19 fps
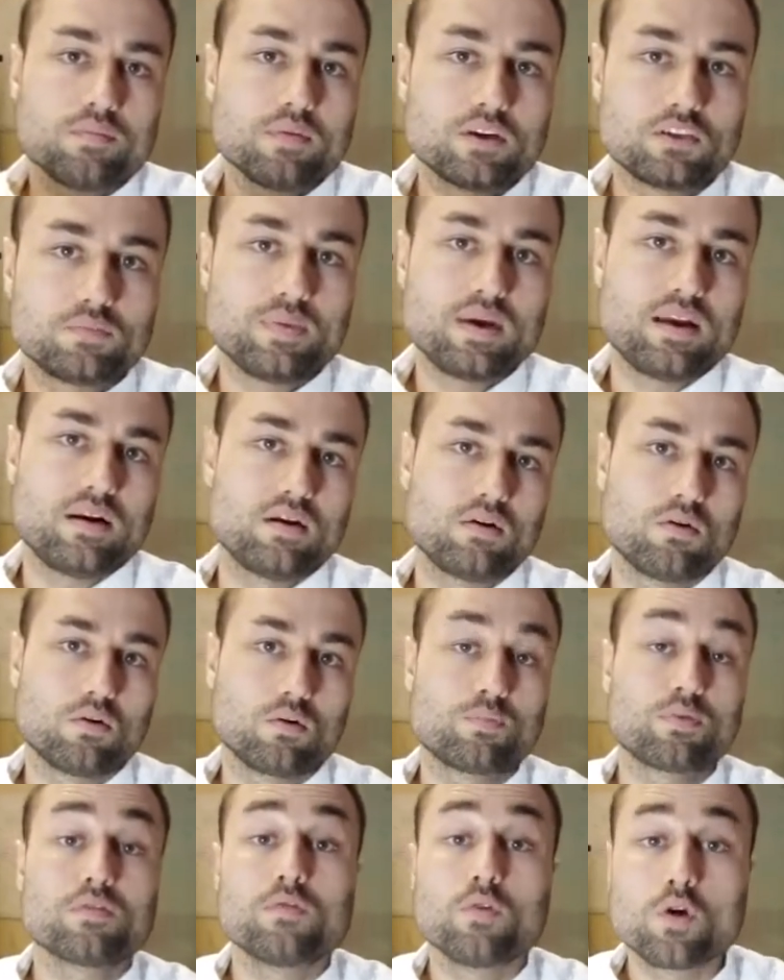much better
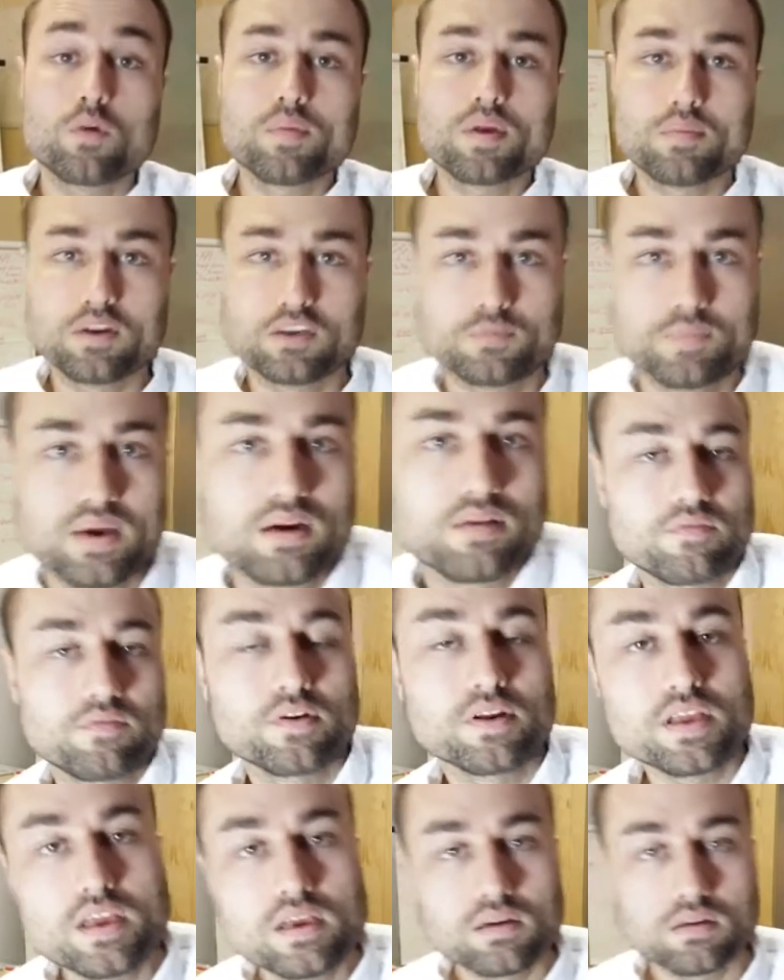or performing much for
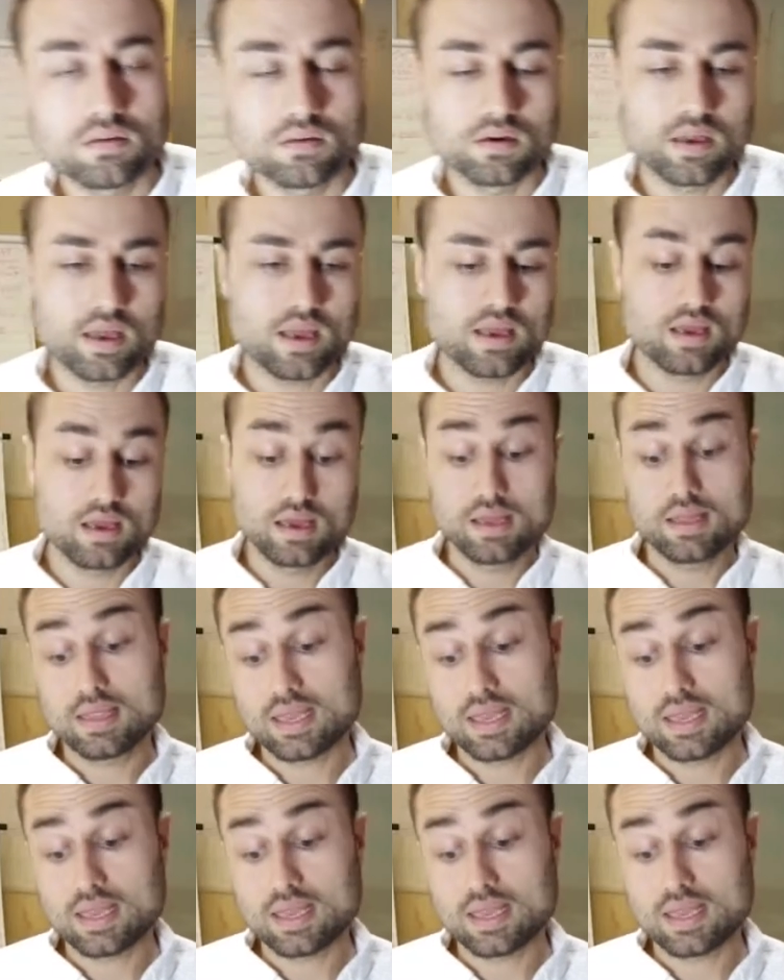yield, okay?